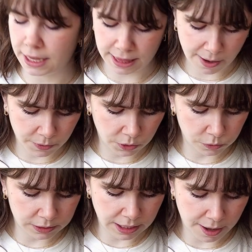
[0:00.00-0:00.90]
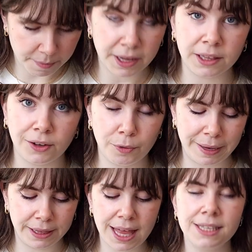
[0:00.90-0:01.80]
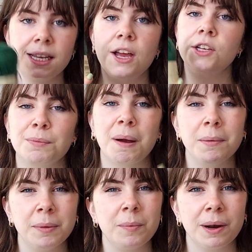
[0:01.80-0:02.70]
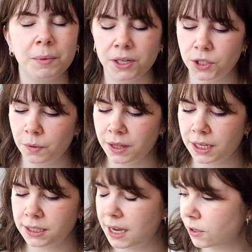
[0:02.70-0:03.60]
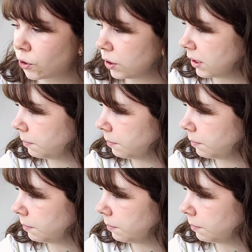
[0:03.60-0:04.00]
and that one used up a little bit less. That's probably what I'm gonna do with this actually.